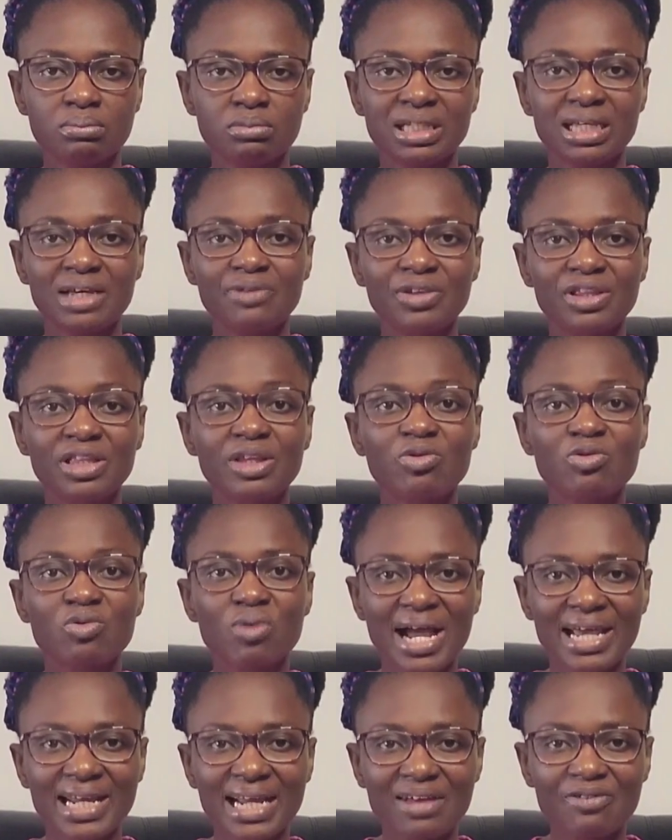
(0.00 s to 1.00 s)
given the
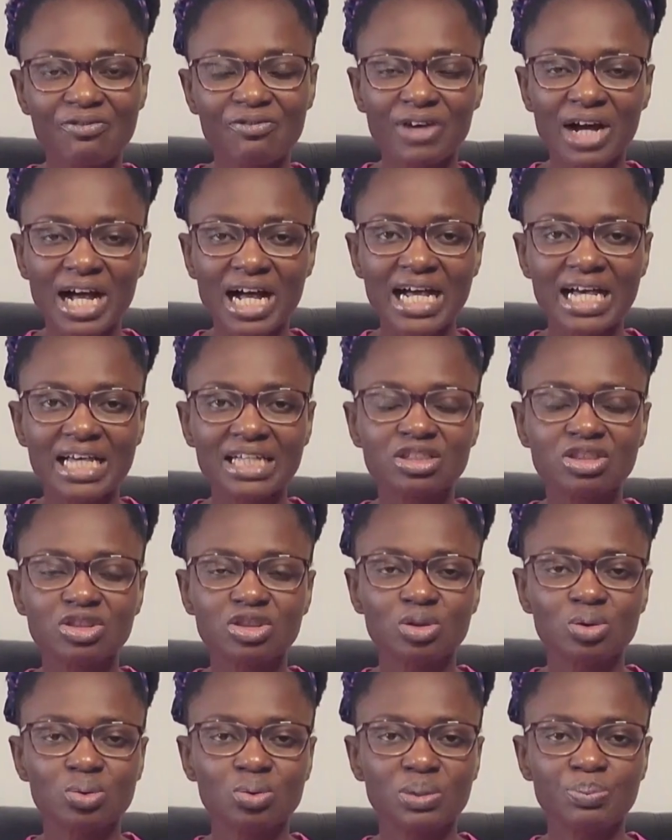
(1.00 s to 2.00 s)
right advice,
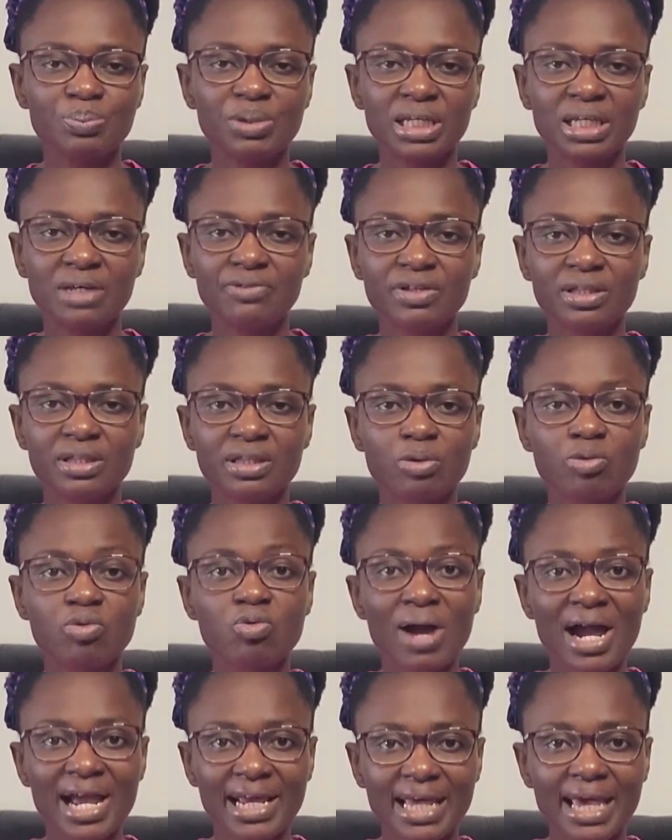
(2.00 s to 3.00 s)
you would be given the
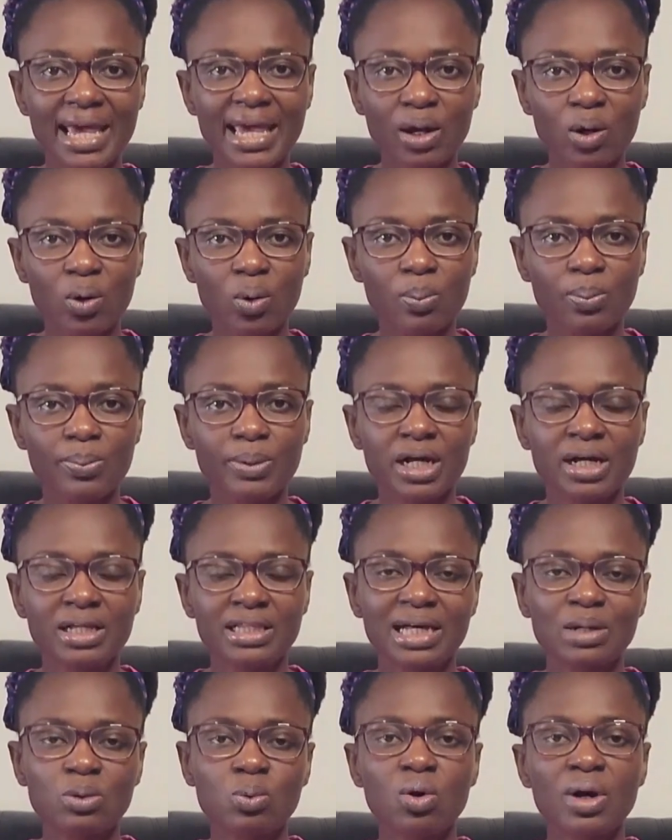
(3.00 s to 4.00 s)
right help
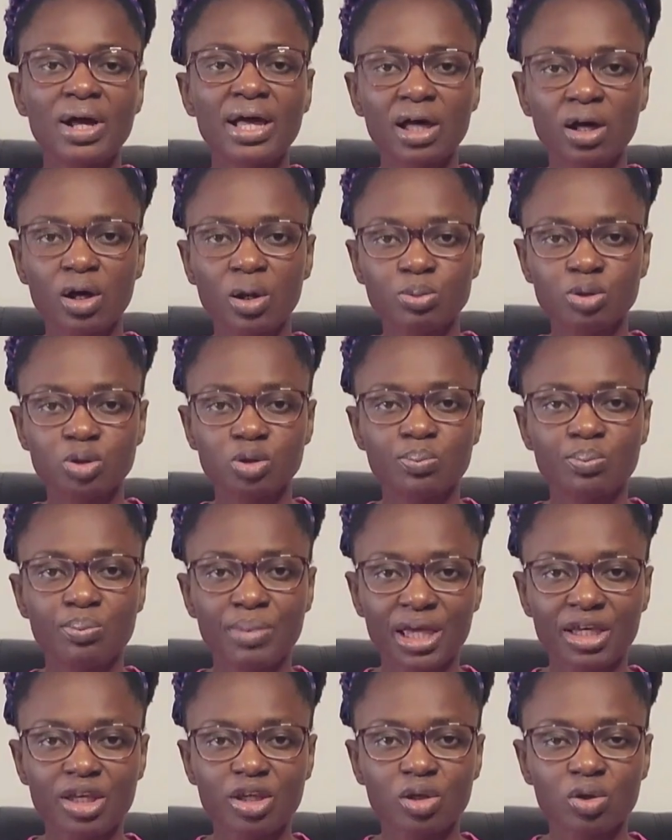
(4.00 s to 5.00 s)
that will help to
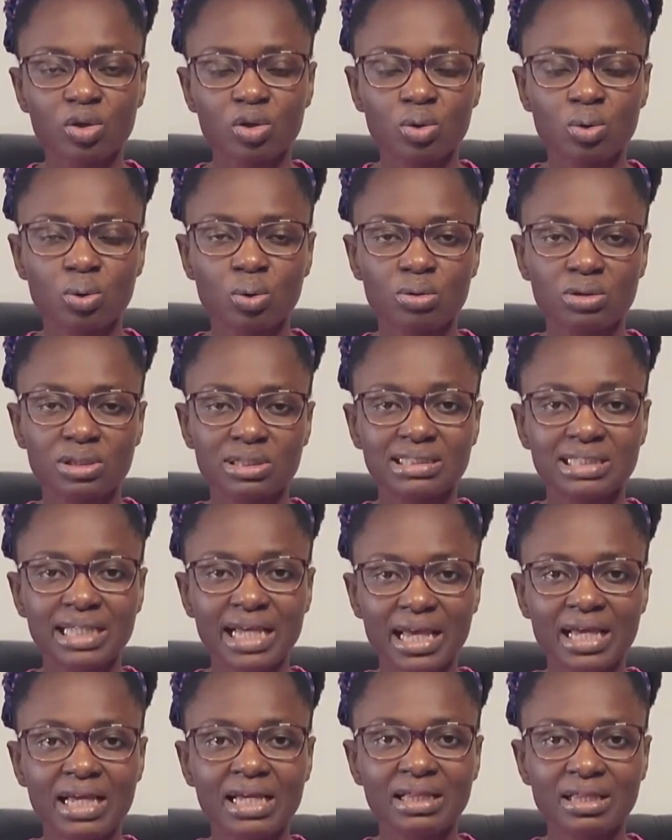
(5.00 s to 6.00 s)
make your
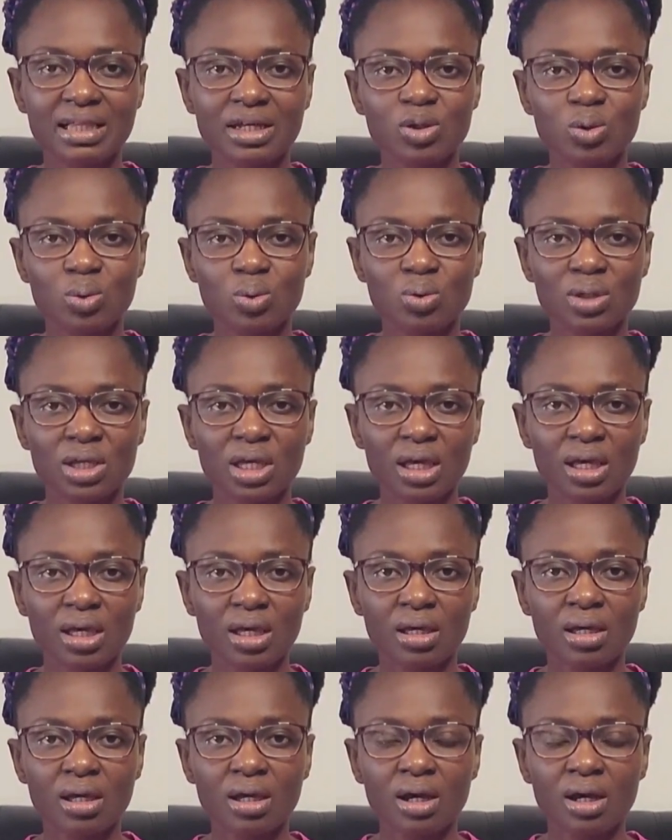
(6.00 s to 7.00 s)
stay in the
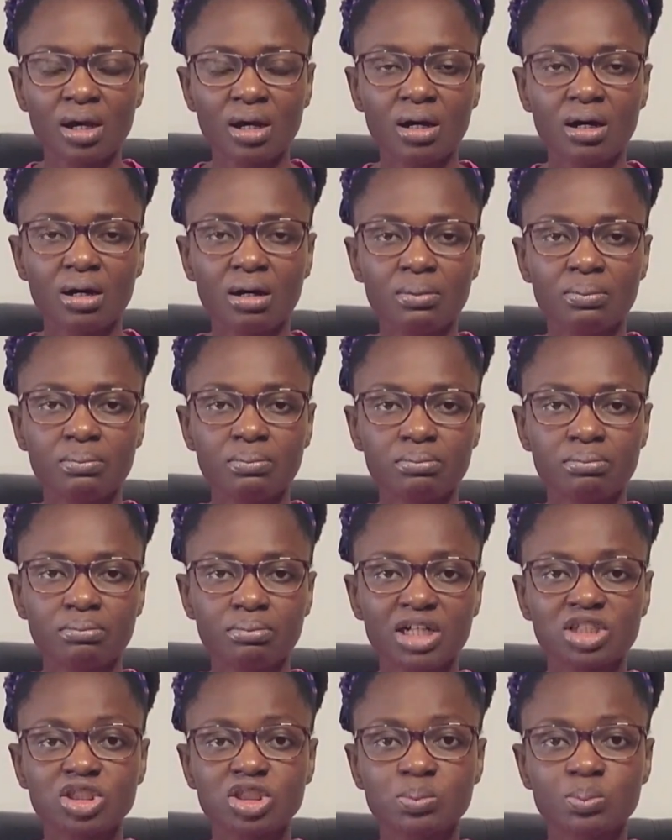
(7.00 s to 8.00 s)
UK
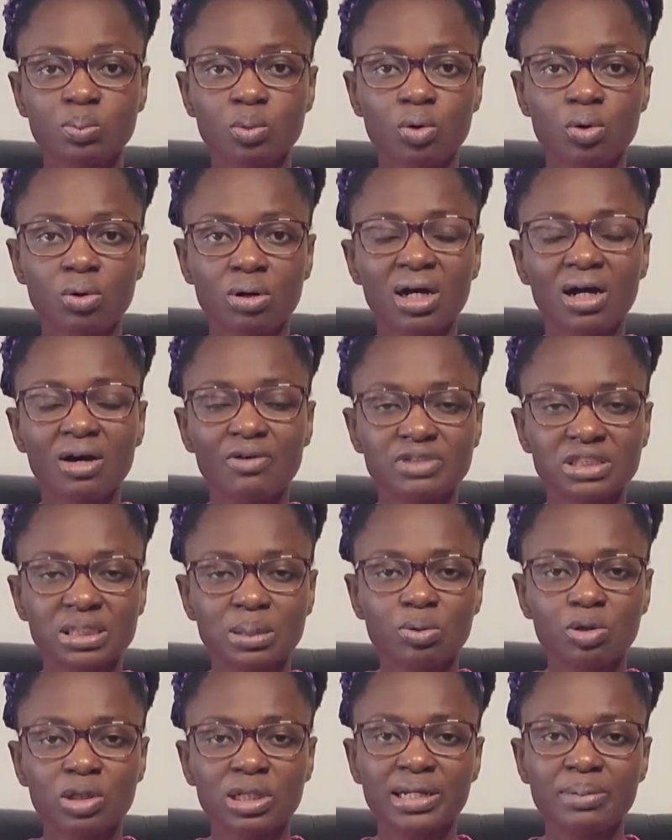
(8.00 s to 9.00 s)
much more
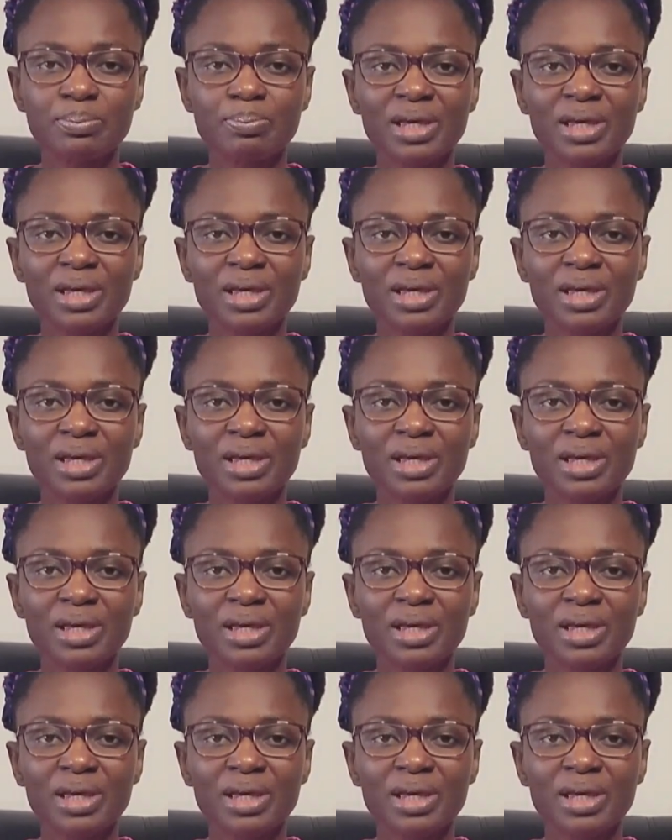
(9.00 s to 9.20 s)
comfortable, and